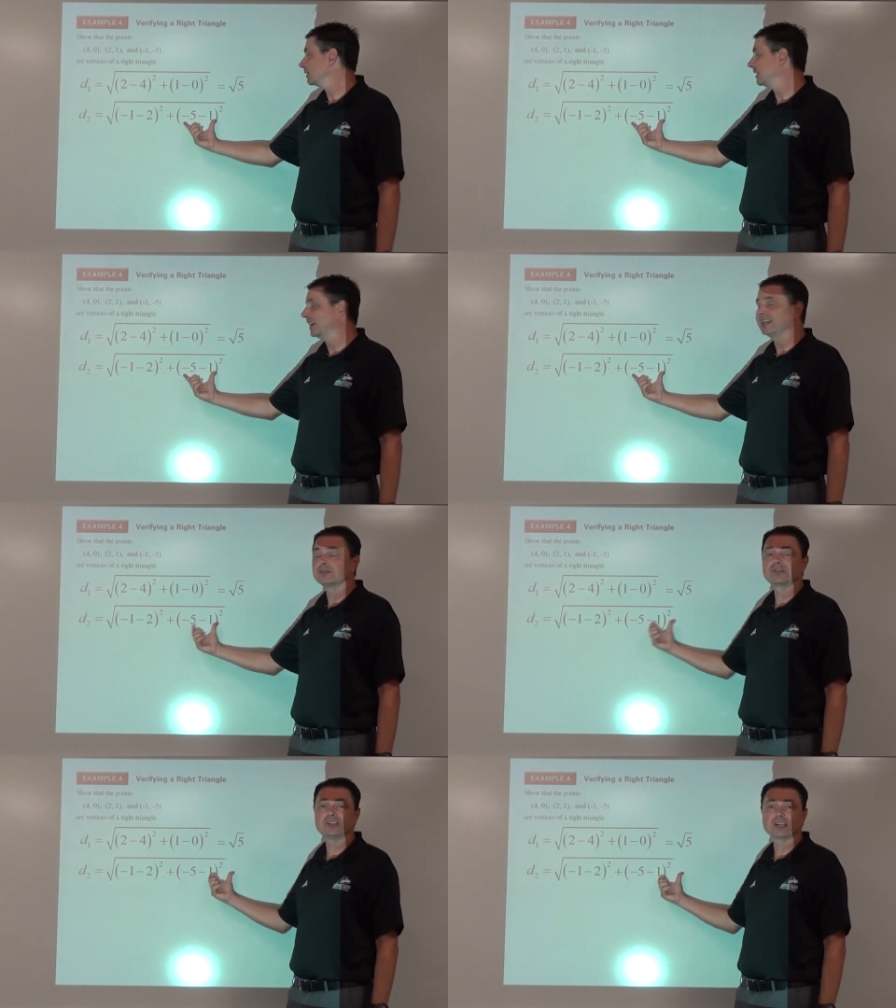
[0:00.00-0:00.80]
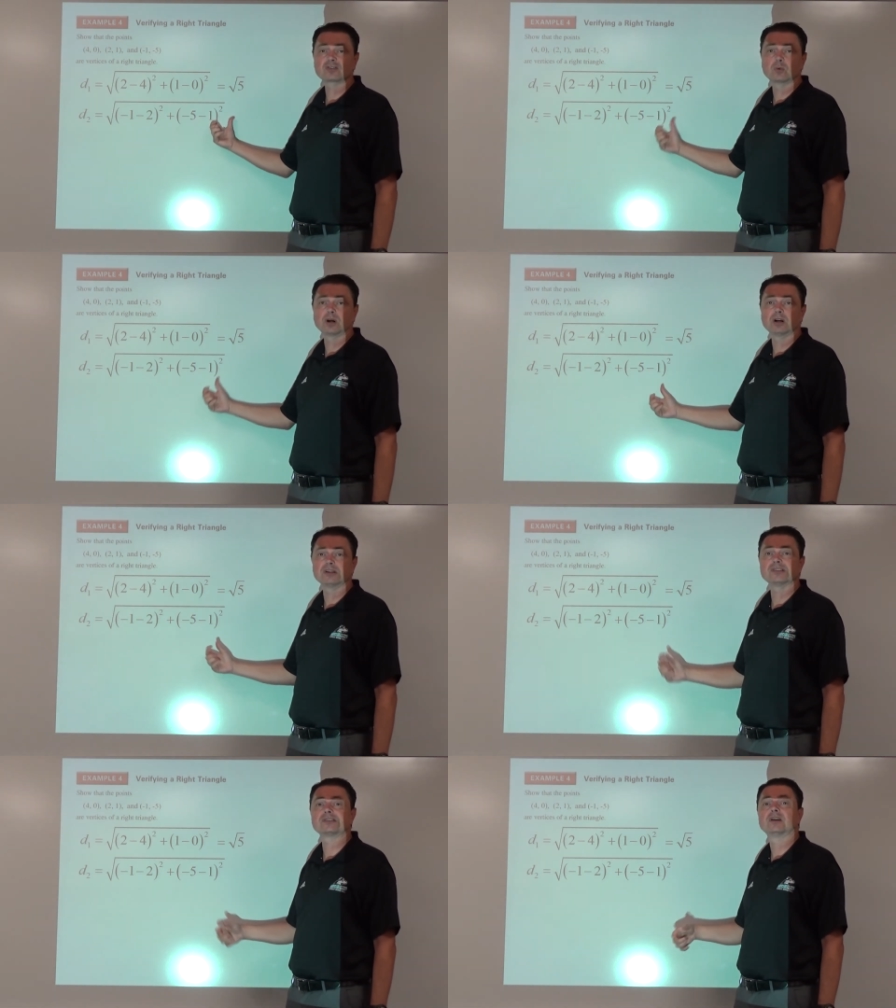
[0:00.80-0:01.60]
Negative 6 squared
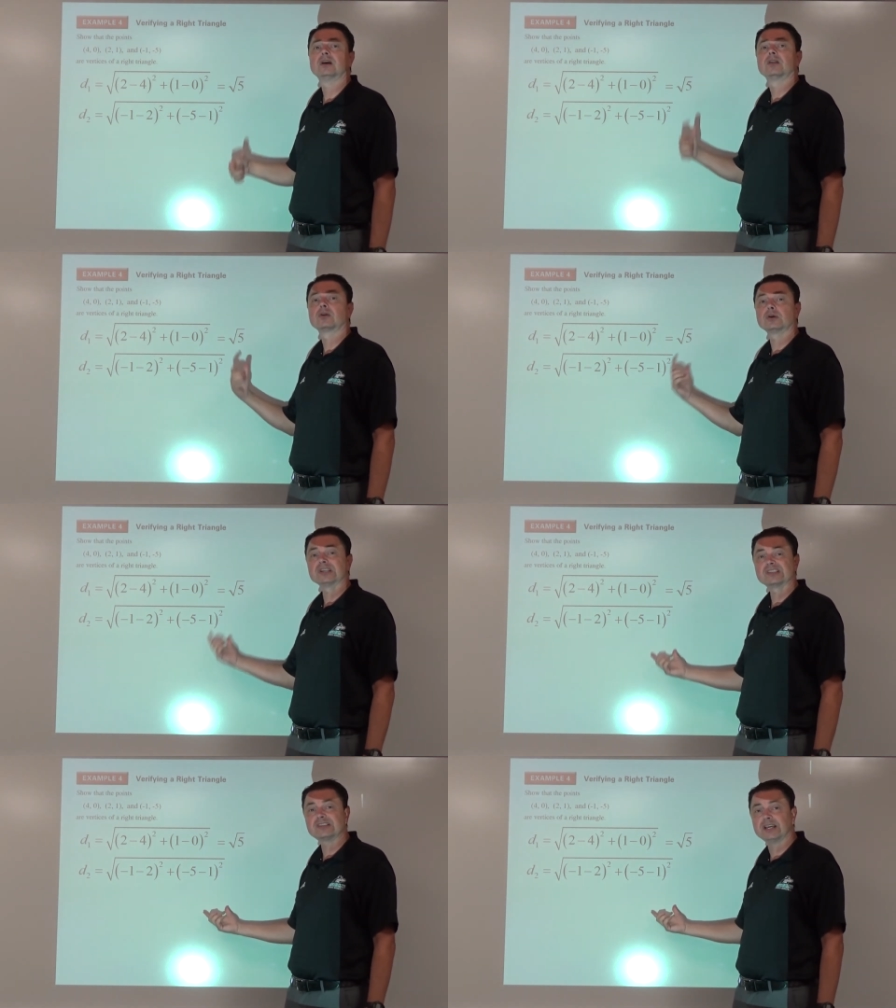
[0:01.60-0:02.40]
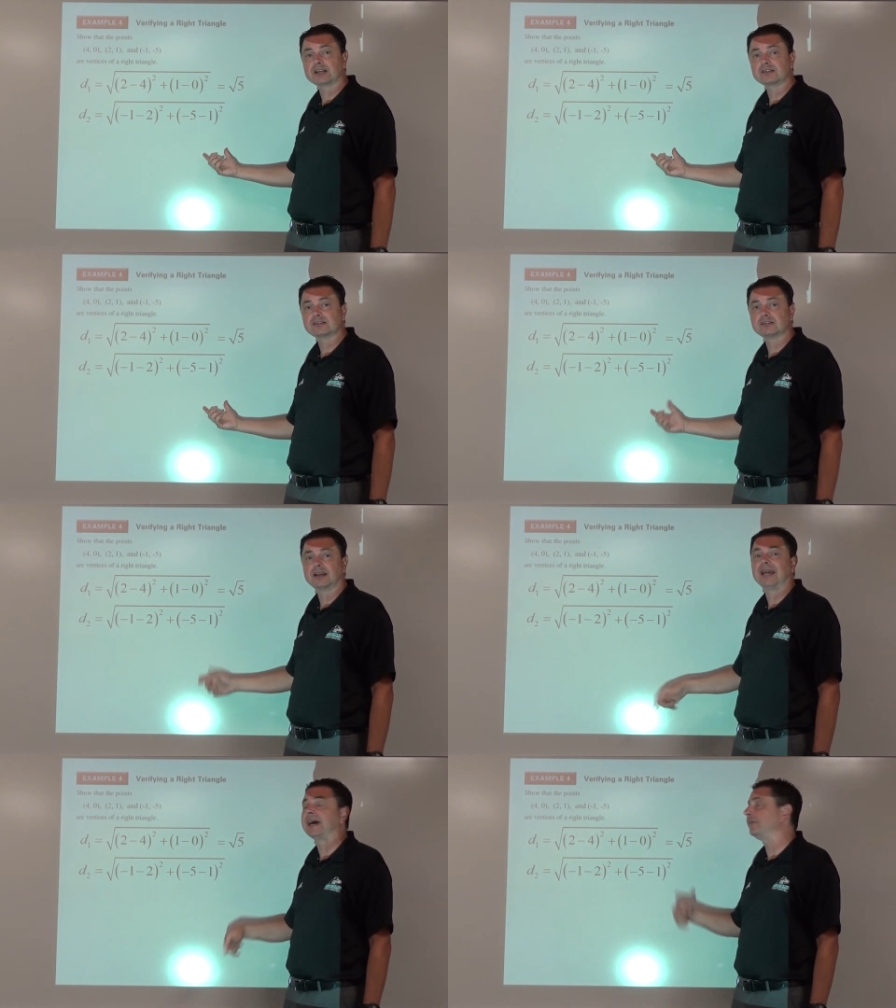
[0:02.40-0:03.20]
is 36.
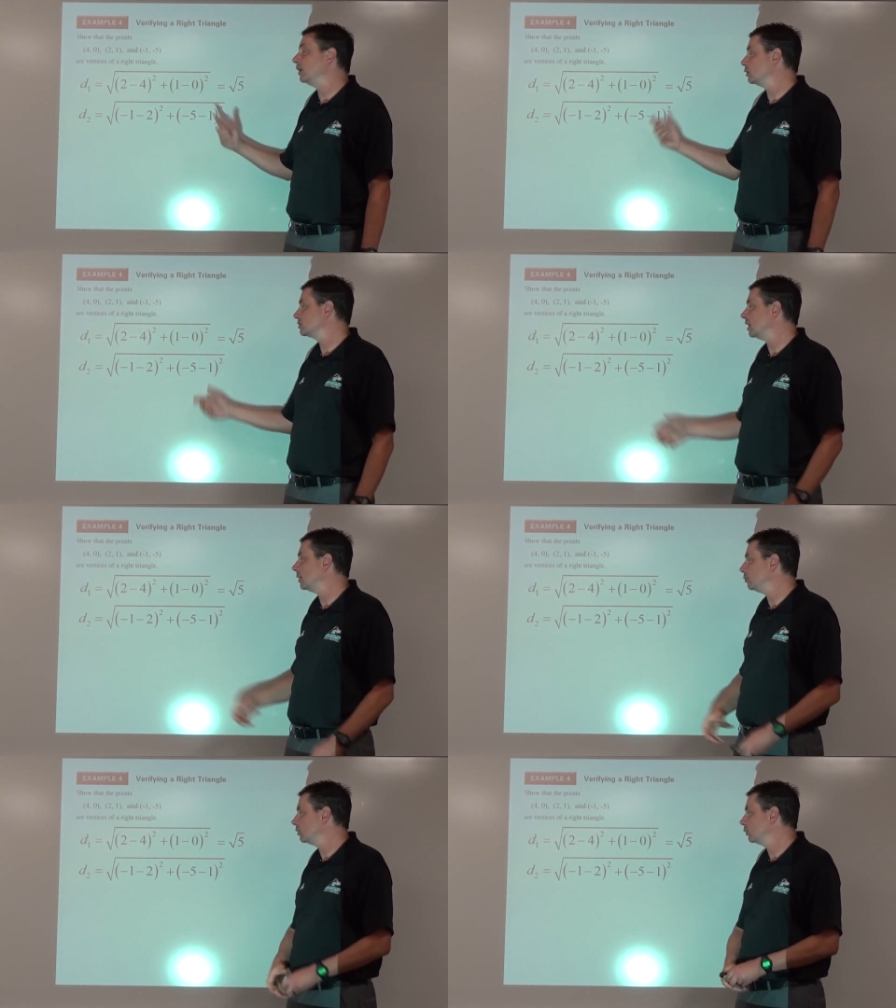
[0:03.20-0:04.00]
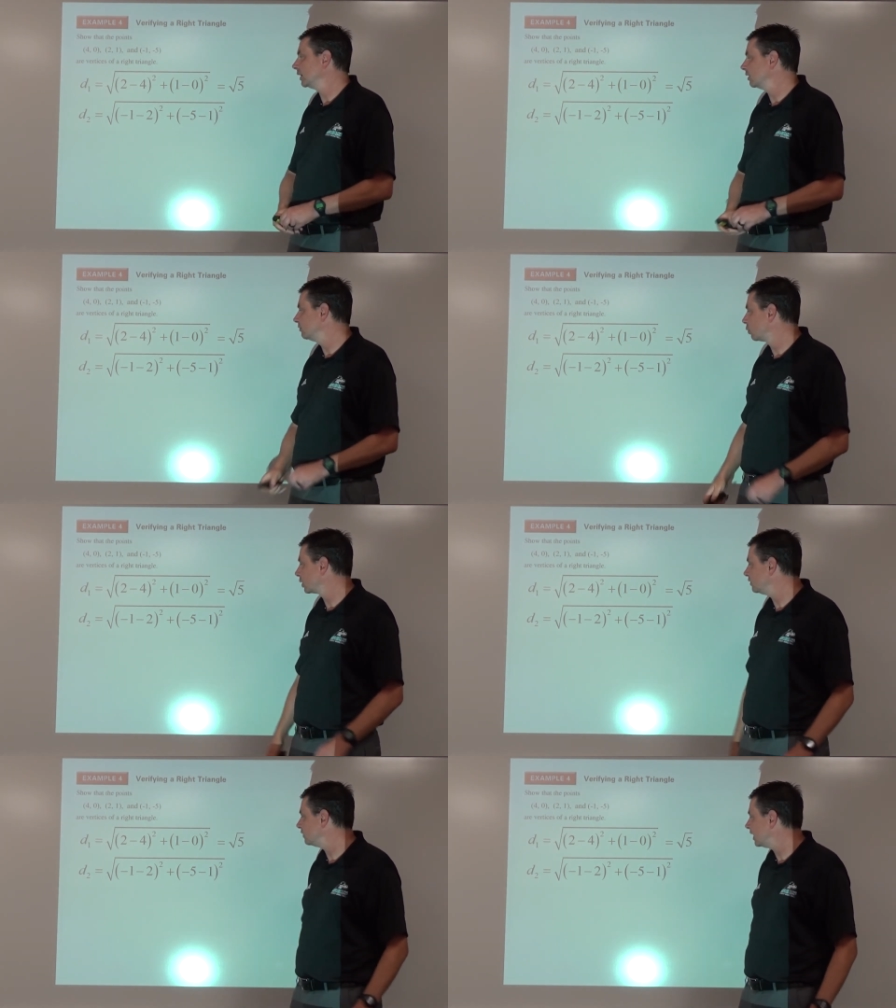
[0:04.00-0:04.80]
Add those up, we get
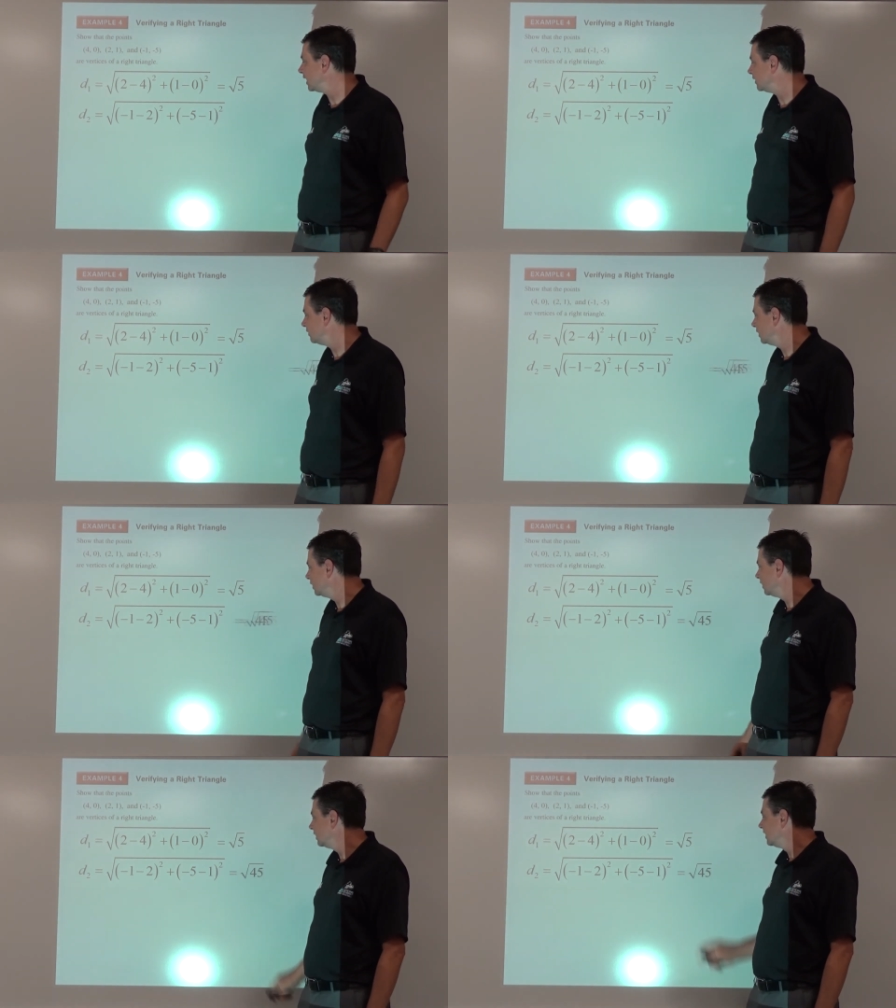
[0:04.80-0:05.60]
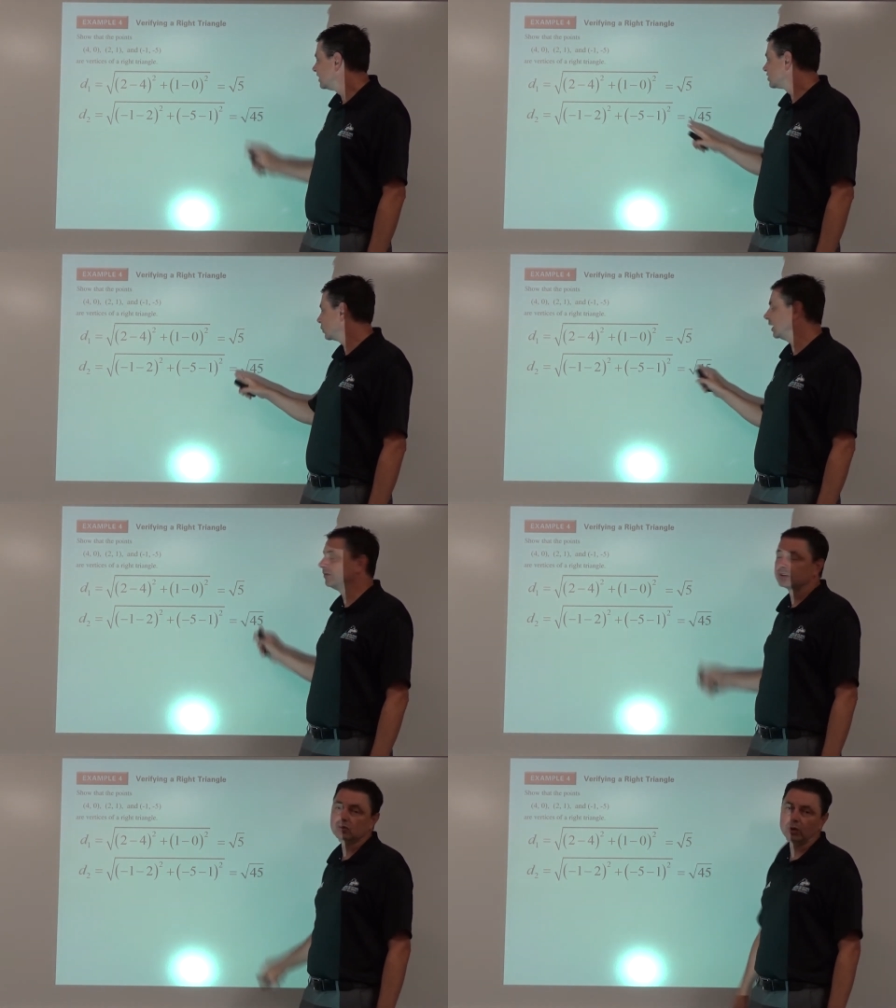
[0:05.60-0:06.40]
45. So we have
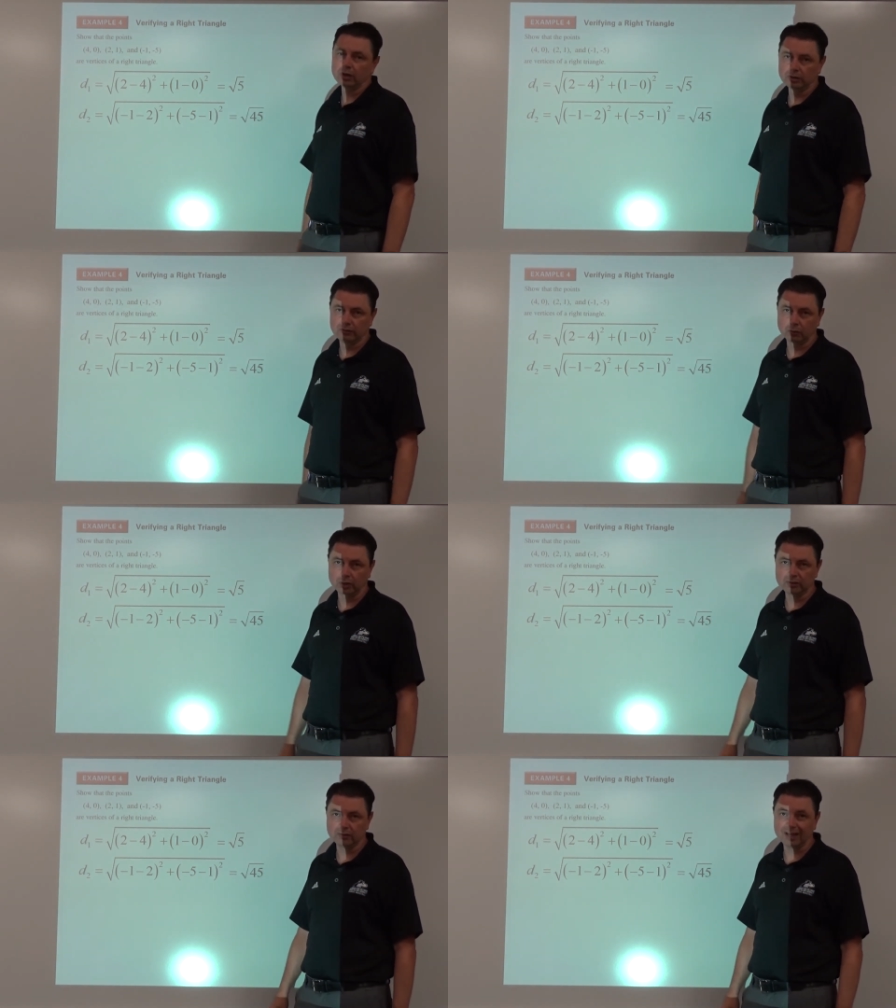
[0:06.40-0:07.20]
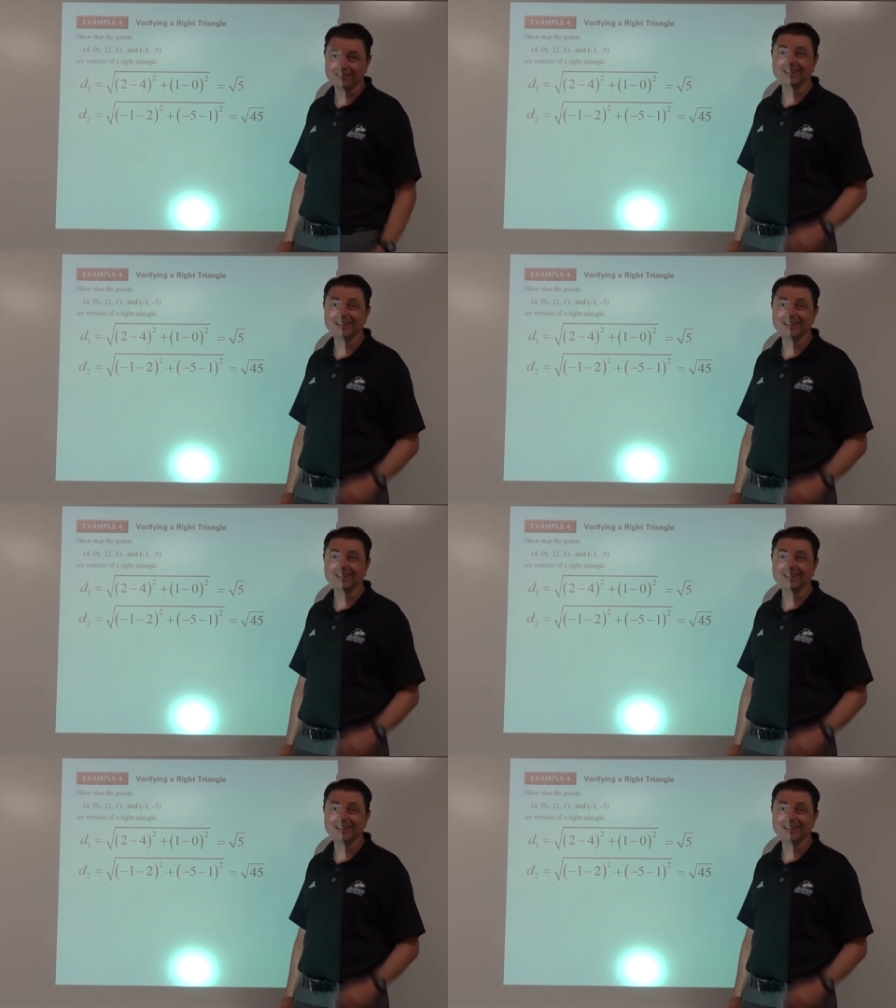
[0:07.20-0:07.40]
the square root of 45.